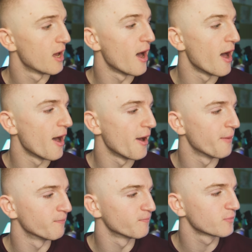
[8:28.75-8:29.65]

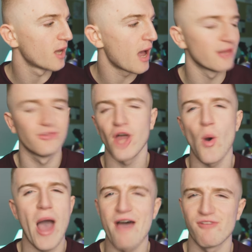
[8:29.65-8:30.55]
Um, and
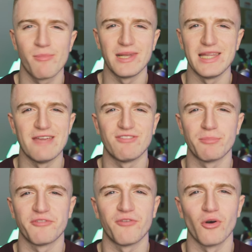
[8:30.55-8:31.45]
don't ever believe
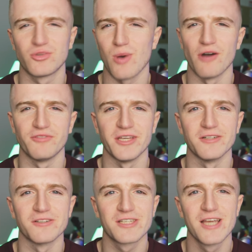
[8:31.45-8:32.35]
the before 12
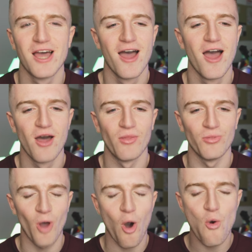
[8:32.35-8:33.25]
deals.
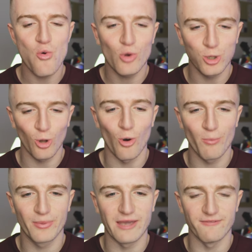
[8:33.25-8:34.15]
No
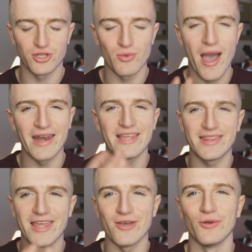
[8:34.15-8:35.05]
club gives you any
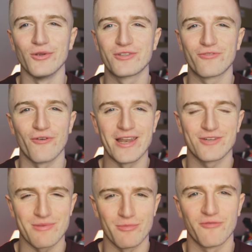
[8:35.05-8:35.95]
deals for
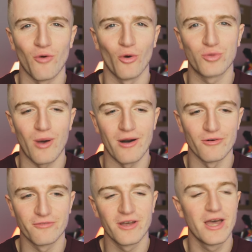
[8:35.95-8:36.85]
entering before
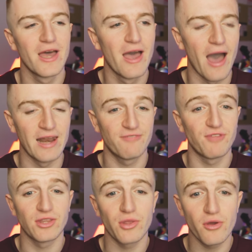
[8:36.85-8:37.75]
12. And if
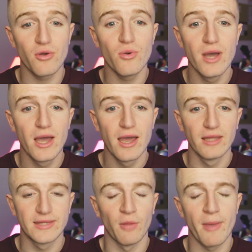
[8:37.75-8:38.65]
they do,
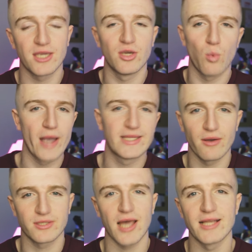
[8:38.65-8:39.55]
they'll make you wait
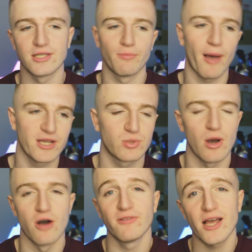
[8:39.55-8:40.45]
outside till past
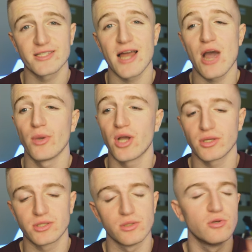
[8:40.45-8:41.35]
12. Last night we
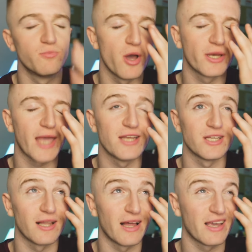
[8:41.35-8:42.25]
got to
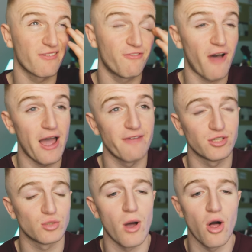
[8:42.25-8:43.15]
Birdcage at like 5
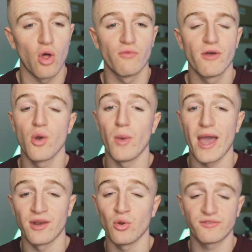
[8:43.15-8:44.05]
to 12. We
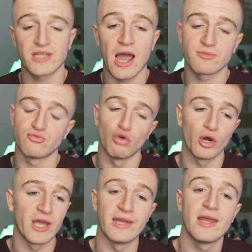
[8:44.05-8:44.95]
had enough time to
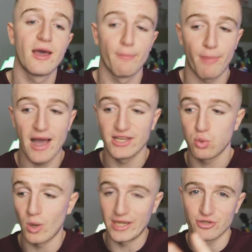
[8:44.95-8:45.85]
run in, buy
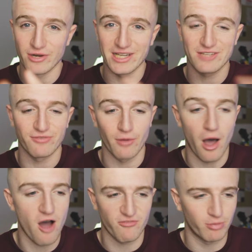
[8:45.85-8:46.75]
20 drinks for the
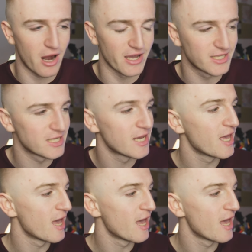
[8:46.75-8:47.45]
half price.